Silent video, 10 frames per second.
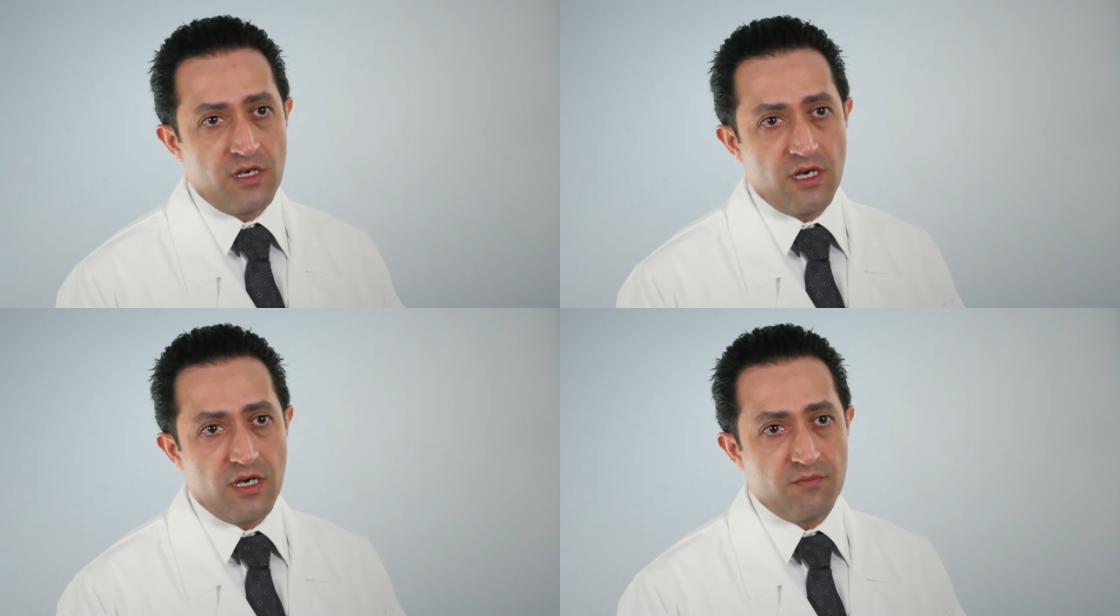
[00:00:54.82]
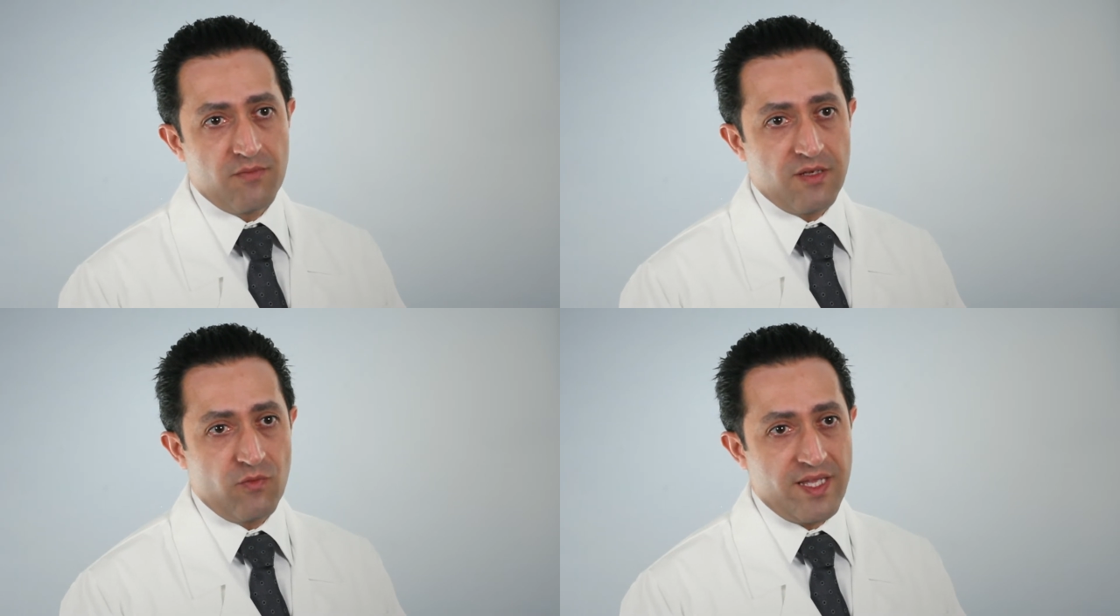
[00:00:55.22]
um,
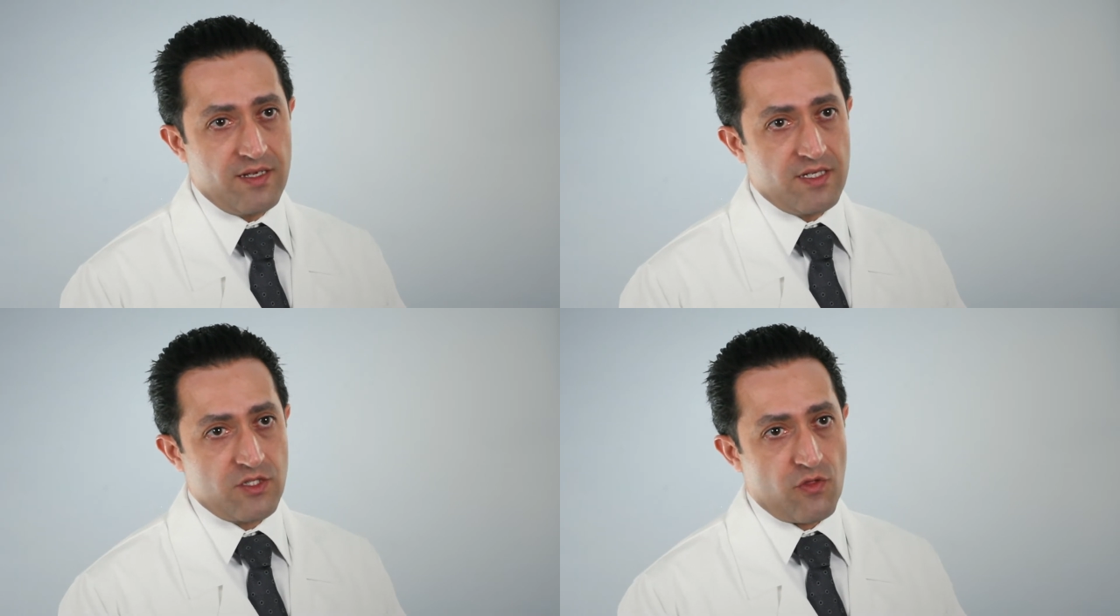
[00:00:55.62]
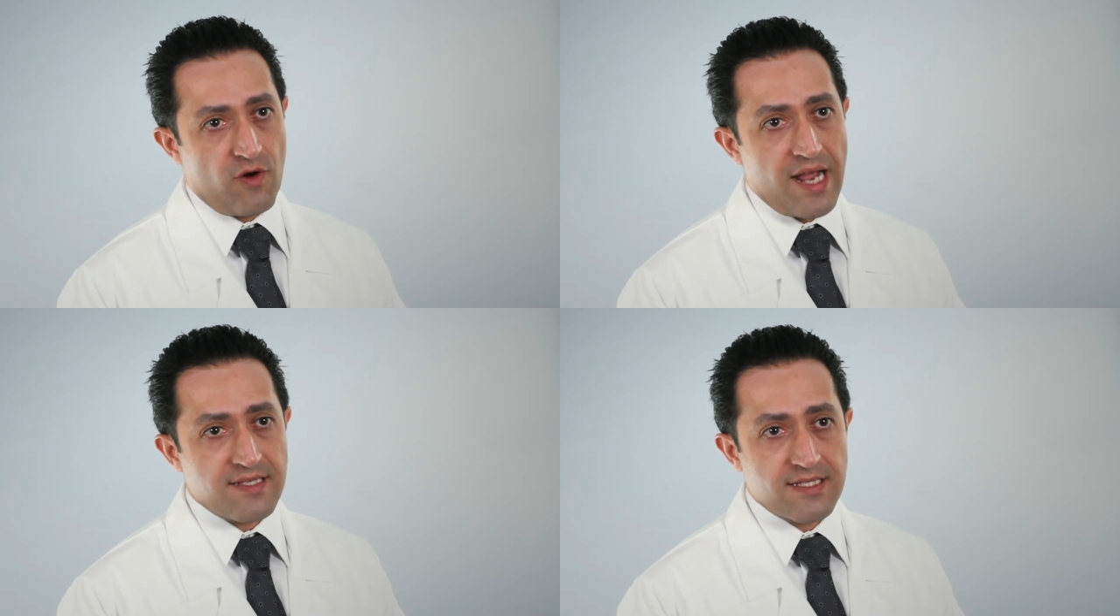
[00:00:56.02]
whether it's
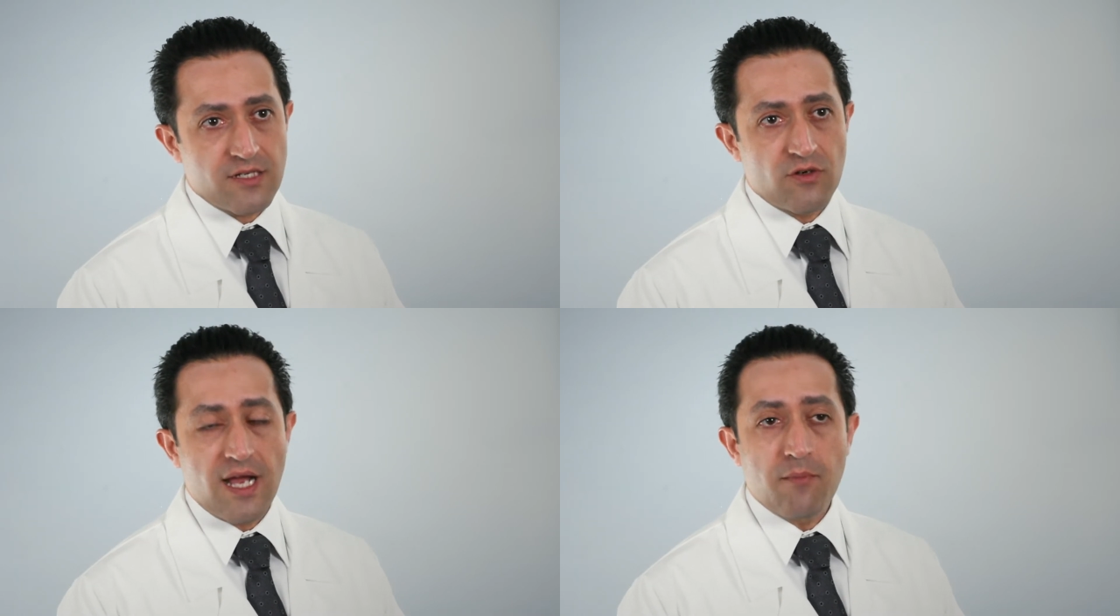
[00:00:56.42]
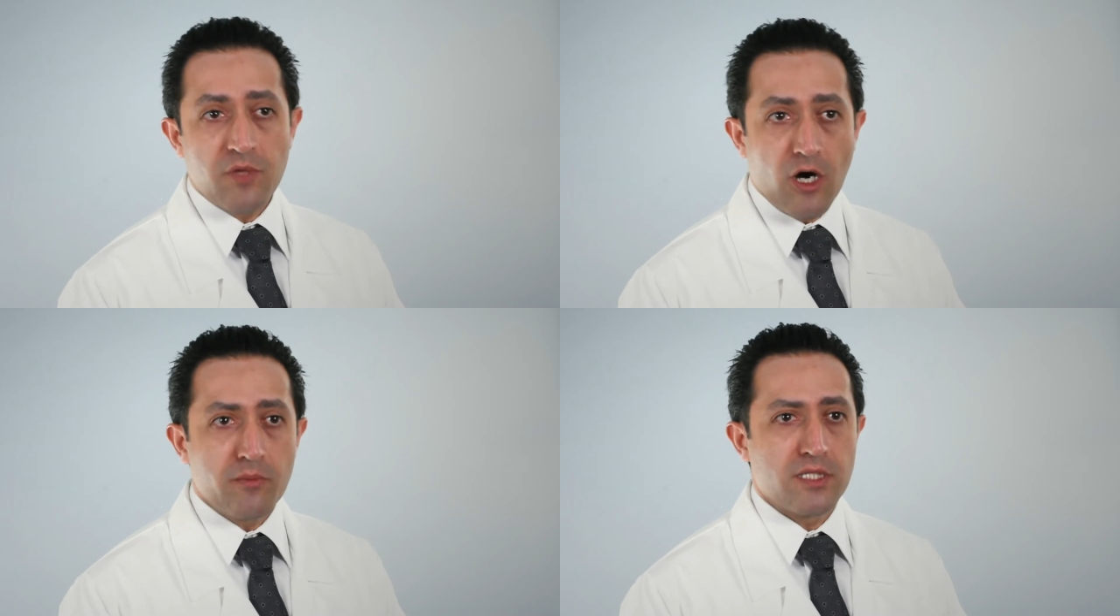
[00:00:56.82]
thoracic or
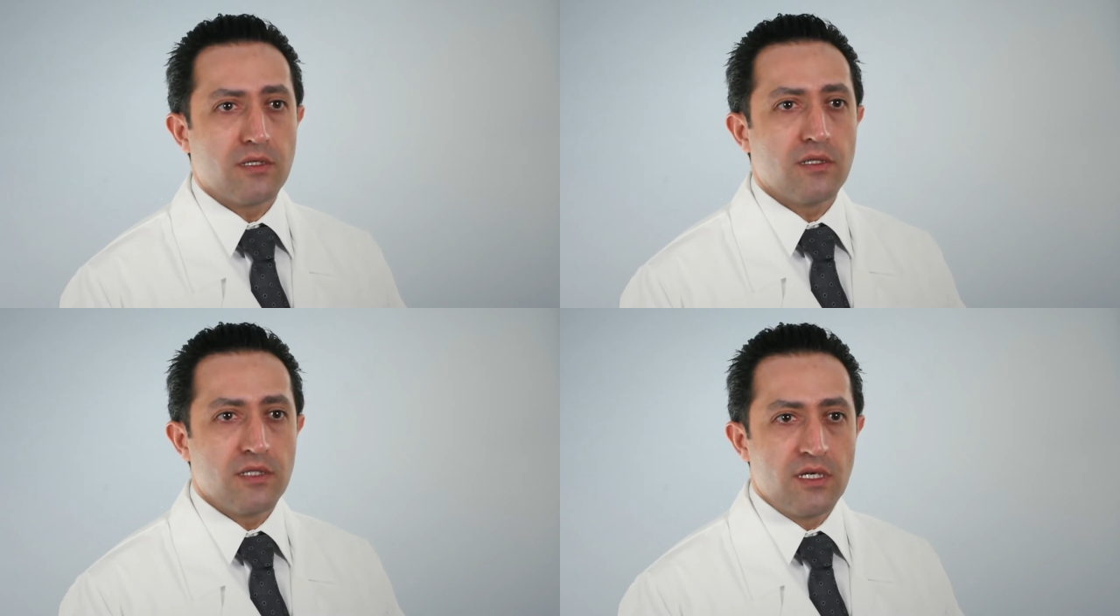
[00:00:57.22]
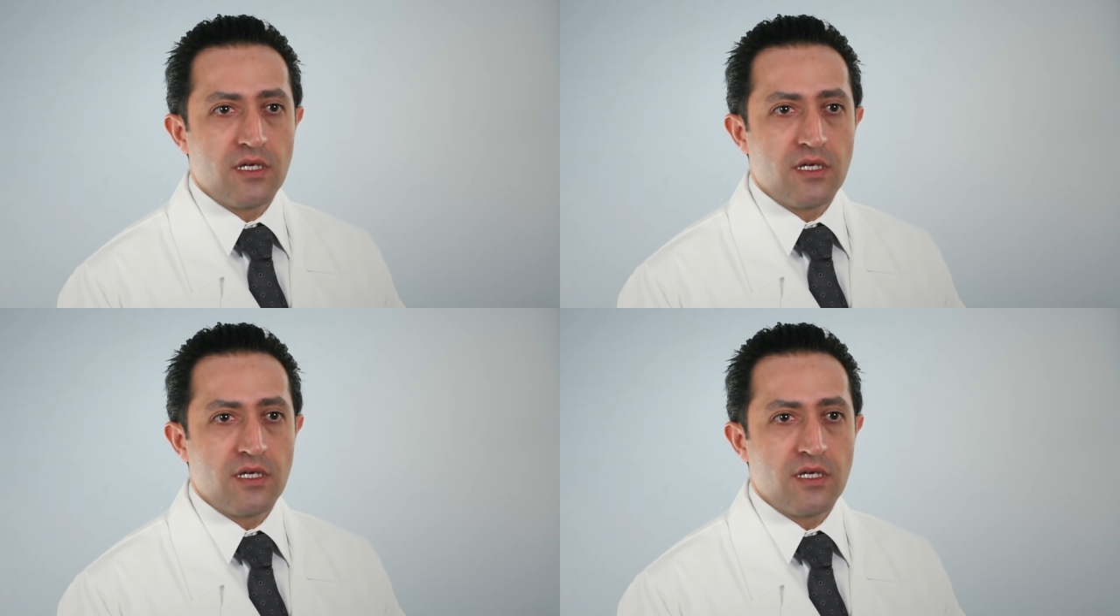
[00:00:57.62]
abdominal